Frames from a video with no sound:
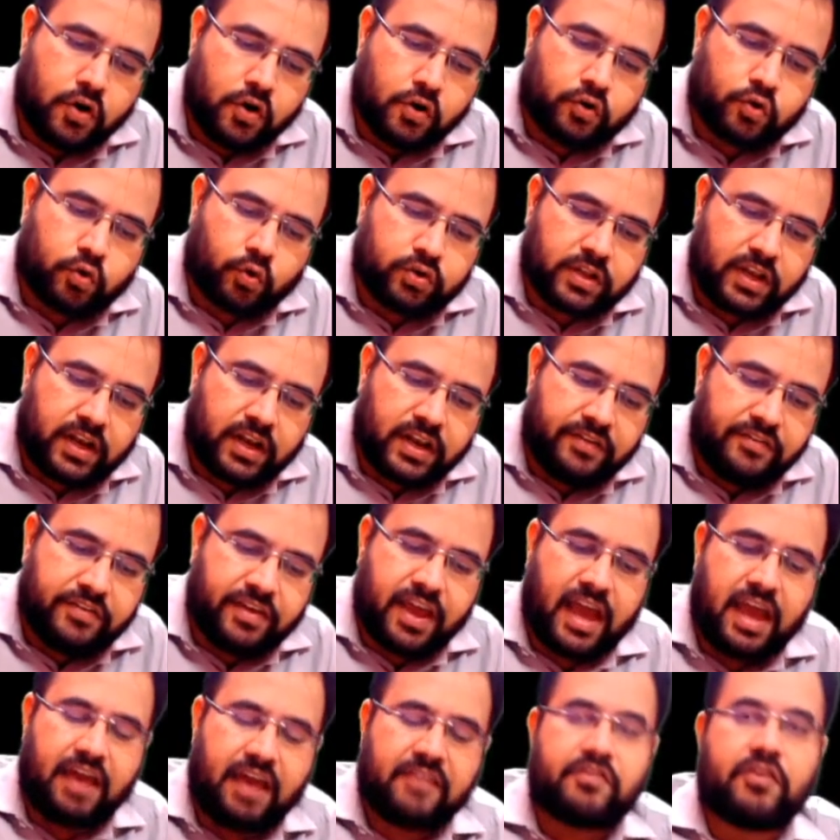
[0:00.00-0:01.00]
Totally, we
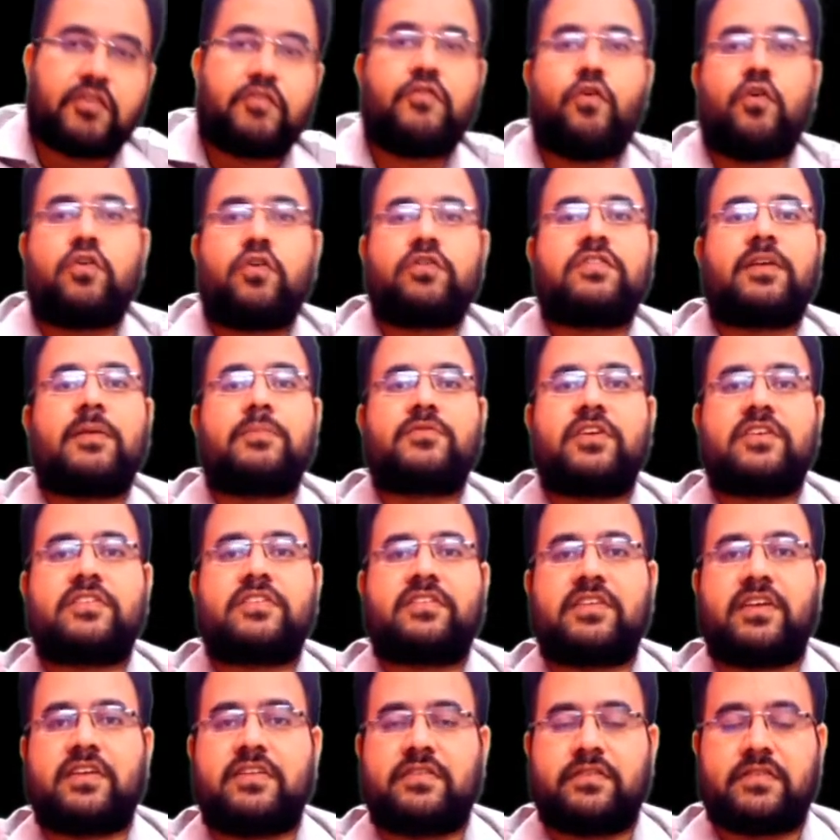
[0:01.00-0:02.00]
have 4
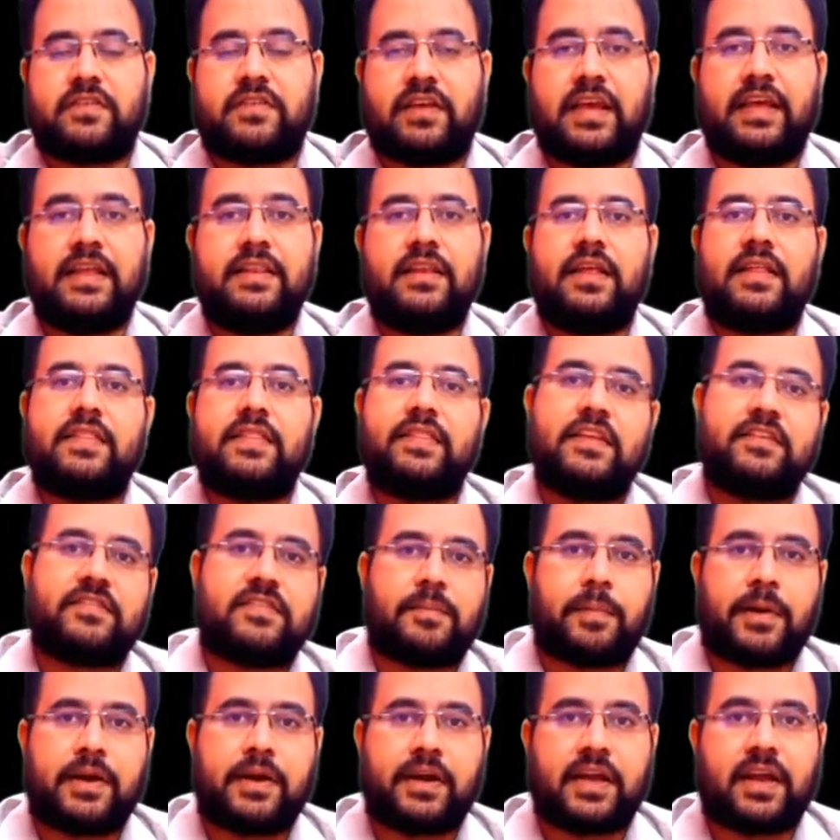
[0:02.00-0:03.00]
subsections in this
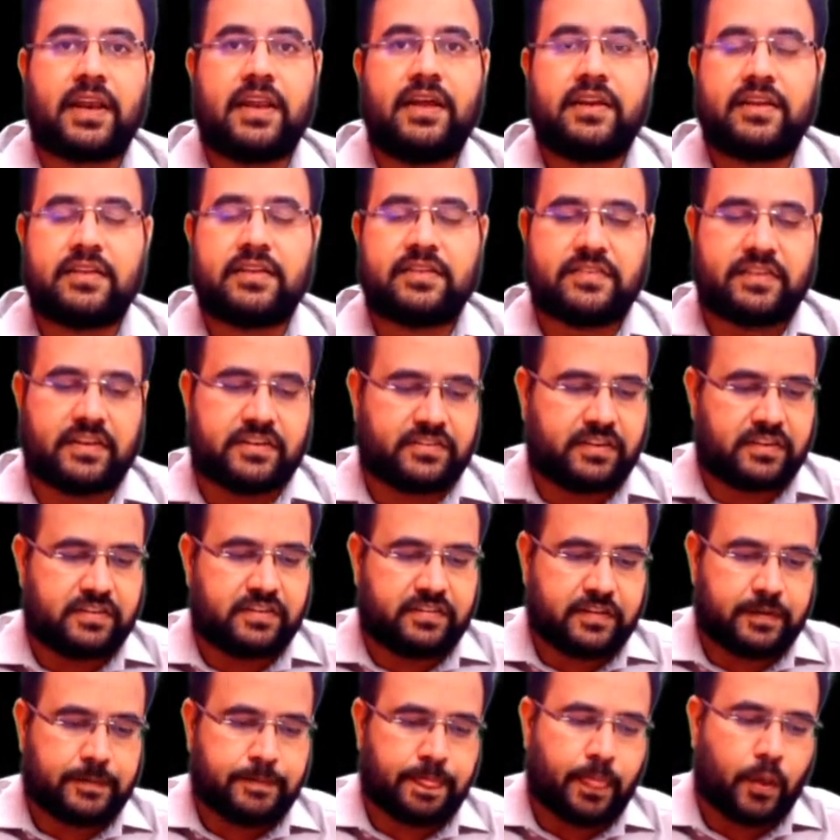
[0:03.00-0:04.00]
particular section,
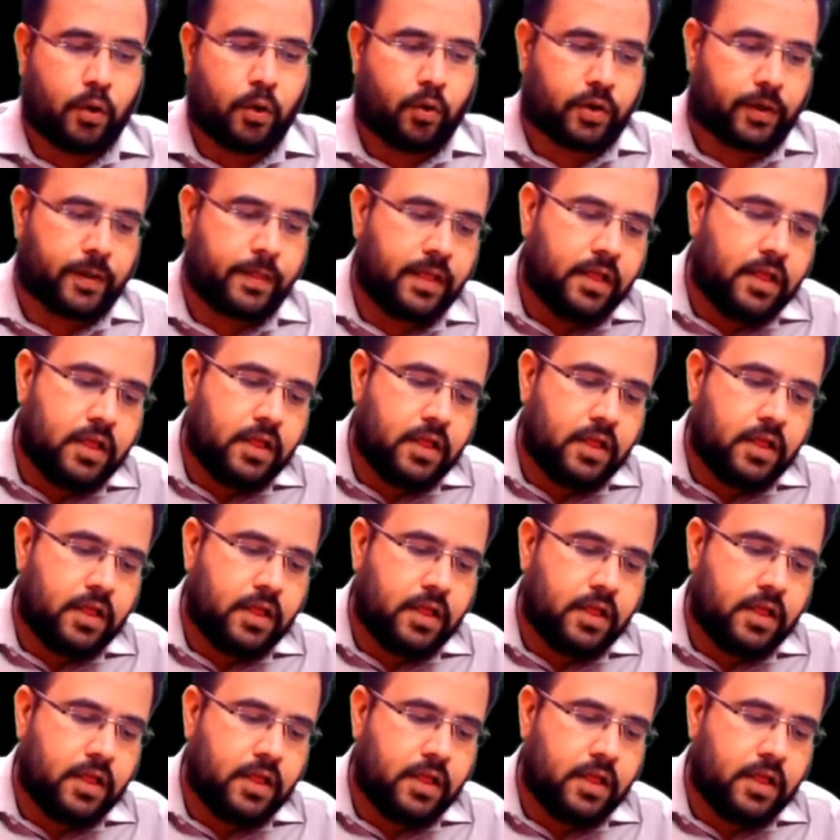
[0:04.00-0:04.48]
sir. Okay.